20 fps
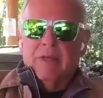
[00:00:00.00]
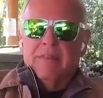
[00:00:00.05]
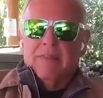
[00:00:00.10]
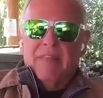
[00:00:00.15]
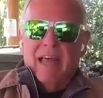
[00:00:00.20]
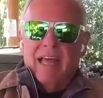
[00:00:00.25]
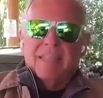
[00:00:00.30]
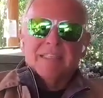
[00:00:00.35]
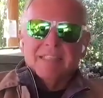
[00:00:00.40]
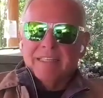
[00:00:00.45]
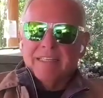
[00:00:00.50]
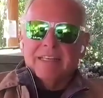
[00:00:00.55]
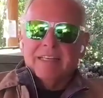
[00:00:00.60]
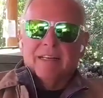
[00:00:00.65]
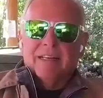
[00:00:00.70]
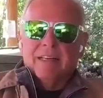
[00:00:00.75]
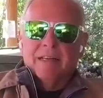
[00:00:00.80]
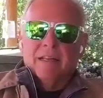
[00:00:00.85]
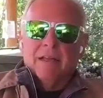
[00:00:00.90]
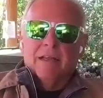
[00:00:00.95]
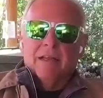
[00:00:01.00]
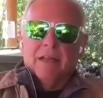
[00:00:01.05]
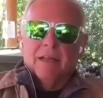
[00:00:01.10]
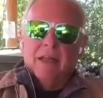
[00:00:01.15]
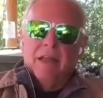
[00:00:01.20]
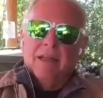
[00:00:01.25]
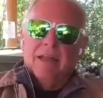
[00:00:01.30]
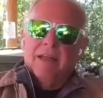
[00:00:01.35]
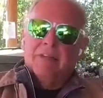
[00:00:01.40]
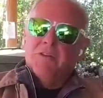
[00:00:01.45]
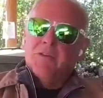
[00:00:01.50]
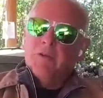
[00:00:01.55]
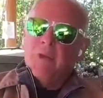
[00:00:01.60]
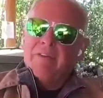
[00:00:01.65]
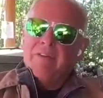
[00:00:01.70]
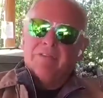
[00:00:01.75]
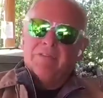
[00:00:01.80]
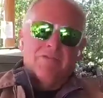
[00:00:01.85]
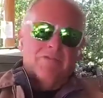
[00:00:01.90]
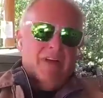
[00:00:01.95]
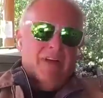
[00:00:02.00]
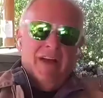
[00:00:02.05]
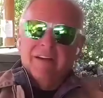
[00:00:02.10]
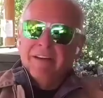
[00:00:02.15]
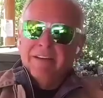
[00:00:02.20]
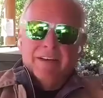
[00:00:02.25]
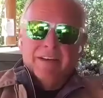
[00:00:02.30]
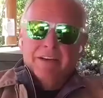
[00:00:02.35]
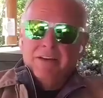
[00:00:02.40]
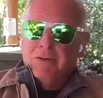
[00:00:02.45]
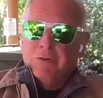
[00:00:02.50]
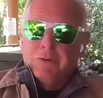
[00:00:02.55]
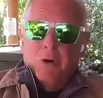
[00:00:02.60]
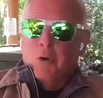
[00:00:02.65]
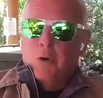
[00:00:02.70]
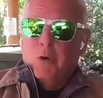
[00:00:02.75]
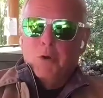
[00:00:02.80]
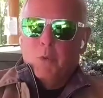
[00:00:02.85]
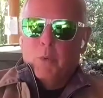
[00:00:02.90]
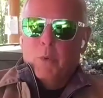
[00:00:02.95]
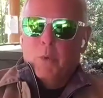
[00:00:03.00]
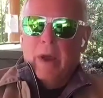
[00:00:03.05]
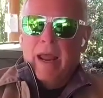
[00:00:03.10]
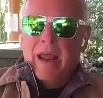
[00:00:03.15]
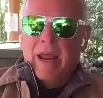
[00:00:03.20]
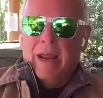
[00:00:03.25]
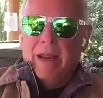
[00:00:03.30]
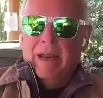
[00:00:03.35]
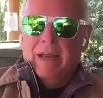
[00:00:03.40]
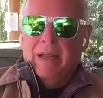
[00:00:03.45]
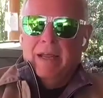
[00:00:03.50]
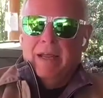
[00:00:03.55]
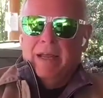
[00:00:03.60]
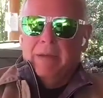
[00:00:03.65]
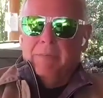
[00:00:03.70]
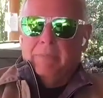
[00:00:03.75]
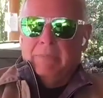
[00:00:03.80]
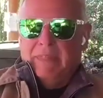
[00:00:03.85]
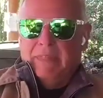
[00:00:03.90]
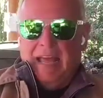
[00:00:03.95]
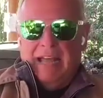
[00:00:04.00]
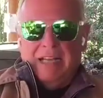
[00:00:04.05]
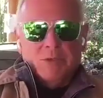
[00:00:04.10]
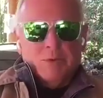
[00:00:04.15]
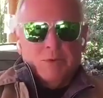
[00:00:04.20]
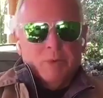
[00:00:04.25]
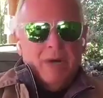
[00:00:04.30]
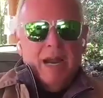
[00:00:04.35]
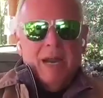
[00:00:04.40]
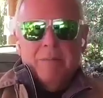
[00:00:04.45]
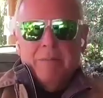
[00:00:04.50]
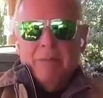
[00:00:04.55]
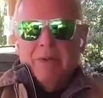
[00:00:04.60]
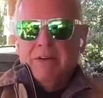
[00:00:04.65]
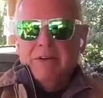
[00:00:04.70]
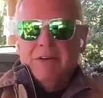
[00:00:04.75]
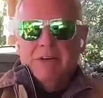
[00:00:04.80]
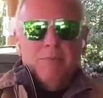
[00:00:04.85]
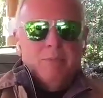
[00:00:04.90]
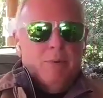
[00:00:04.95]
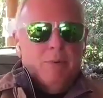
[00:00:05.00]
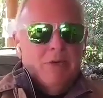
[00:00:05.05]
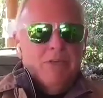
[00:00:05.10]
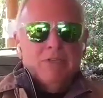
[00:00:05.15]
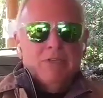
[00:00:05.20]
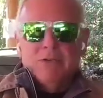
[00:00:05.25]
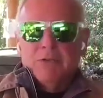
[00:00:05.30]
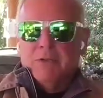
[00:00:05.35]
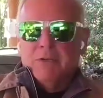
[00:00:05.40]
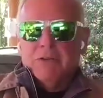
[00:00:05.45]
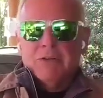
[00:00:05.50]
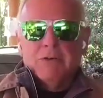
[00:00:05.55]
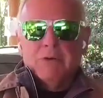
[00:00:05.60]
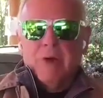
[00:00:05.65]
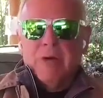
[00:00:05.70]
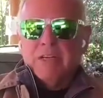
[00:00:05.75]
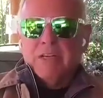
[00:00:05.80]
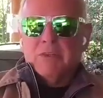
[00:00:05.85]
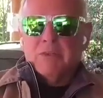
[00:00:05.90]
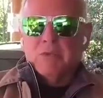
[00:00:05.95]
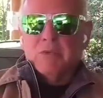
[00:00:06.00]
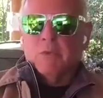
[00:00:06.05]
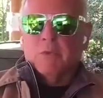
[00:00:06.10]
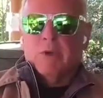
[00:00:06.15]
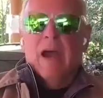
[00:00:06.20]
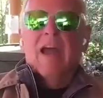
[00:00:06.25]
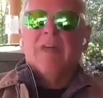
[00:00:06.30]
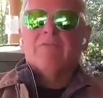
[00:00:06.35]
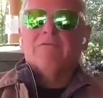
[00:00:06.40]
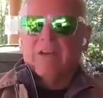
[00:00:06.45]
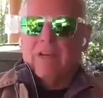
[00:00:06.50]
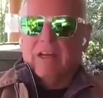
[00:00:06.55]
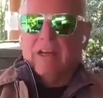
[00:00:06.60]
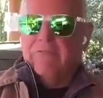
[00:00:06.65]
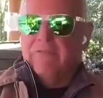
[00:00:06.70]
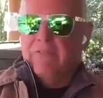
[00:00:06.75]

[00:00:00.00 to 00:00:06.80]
That's it. And you have to find it in your own way. That's what I'm here to point you in the directions where I freaking